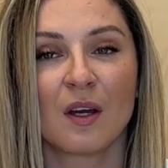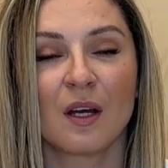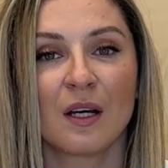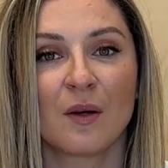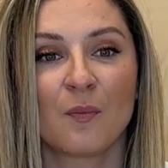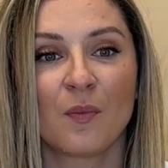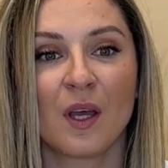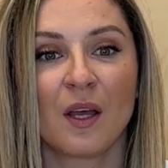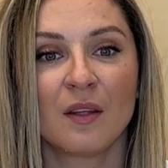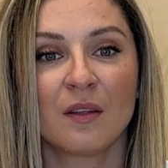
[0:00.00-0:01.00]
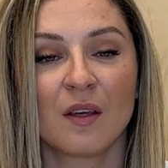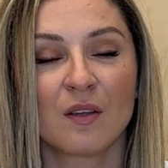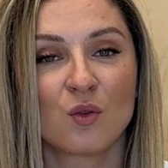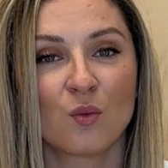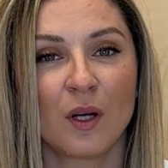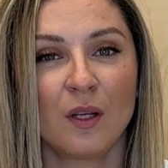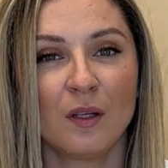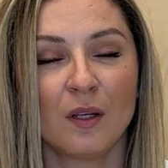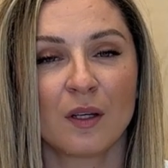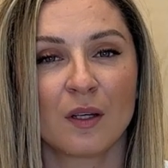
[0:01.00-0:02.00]
And as
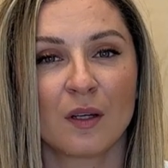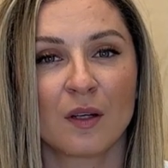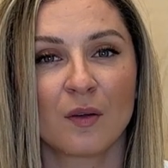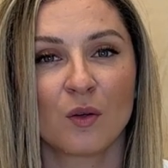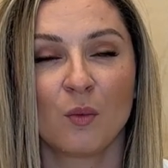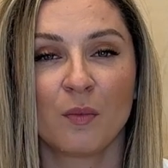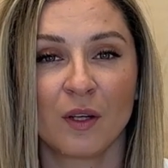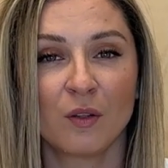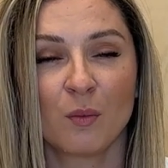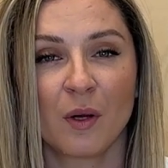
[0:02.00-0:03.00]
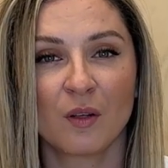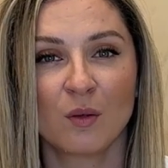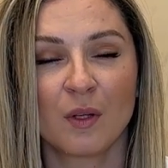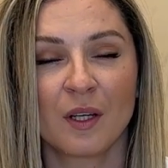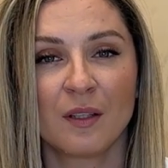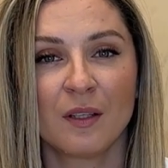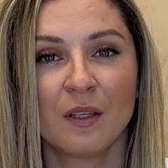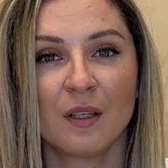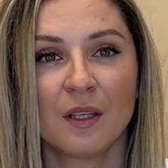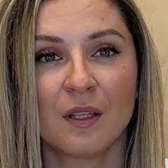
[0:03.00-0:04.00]
well, comparing to
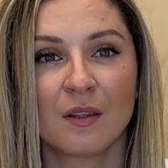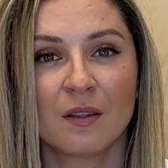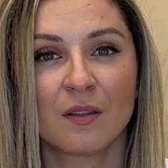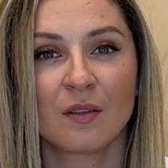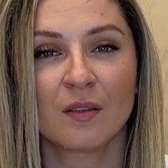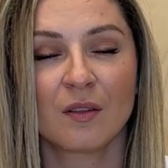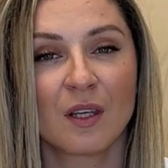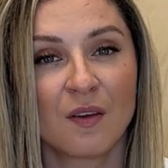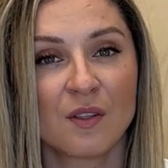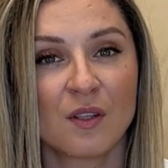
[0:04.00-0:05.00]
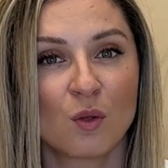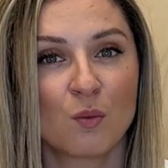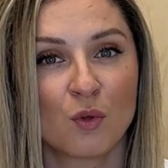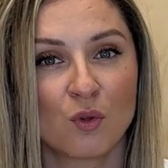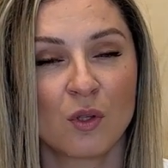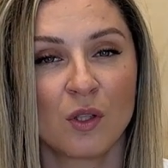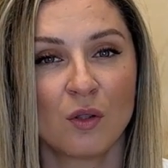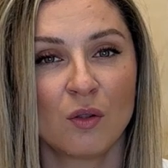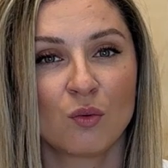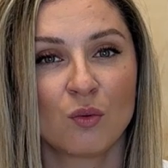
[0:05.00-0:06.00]
microblading, it gives us the
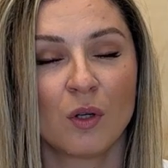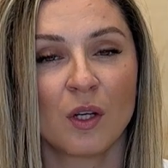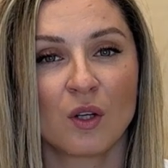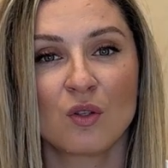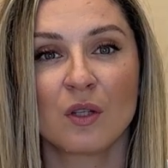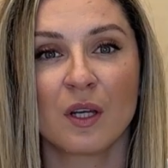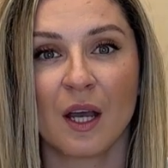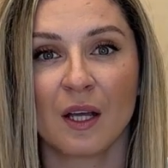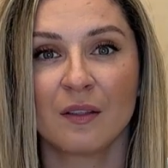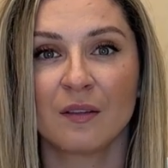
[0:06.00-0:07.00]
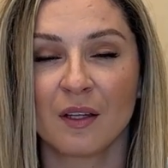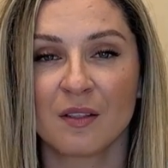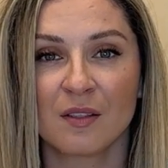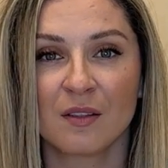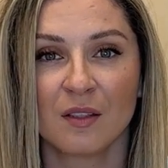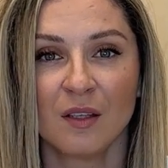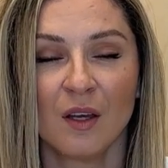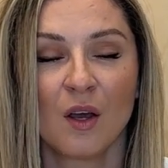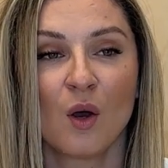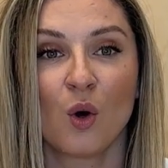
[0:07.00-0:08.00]
opportunity to actually add density
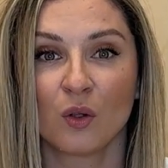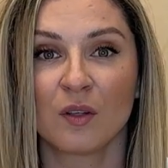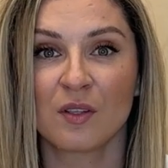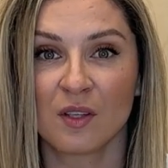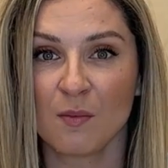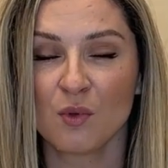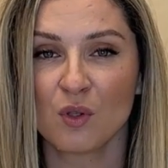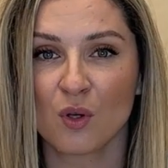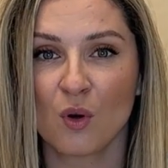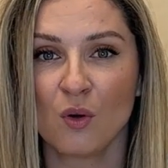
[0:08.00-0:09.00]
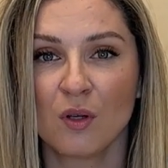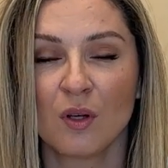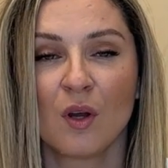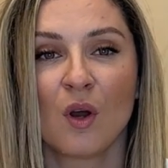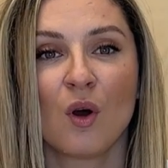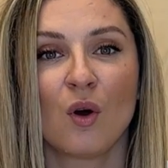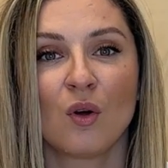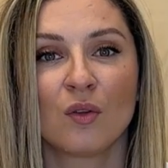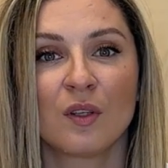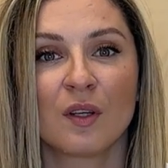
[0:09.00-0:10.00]
on the same stroke
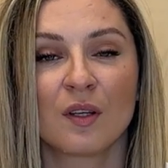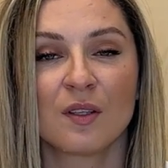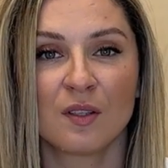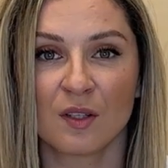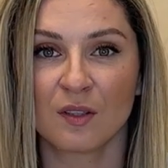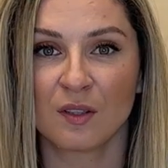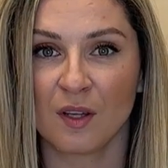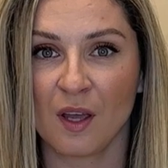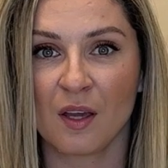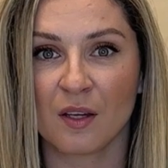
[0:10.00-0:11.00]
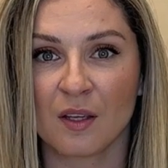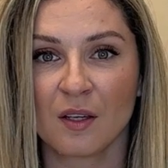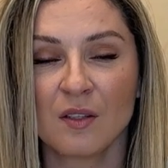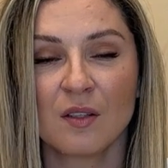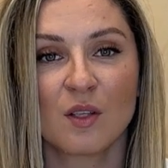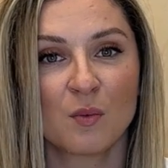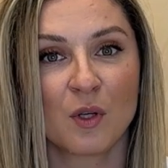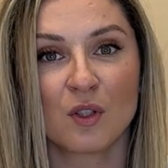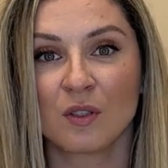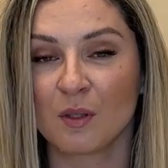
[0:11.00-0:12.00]
on the certain areas,
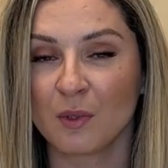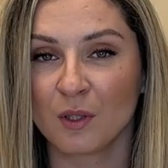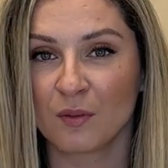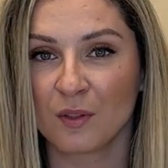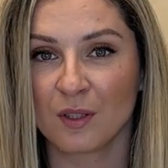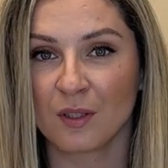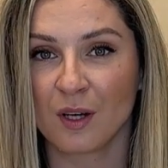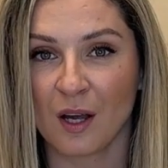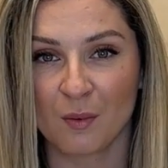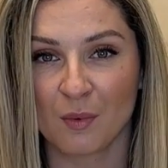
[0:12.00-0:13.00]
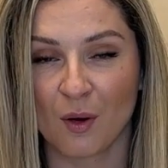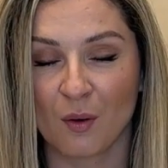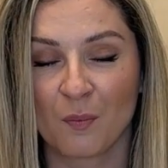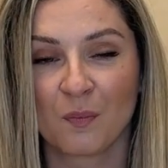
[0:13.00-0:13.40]
especially in the middle of the eyebrow.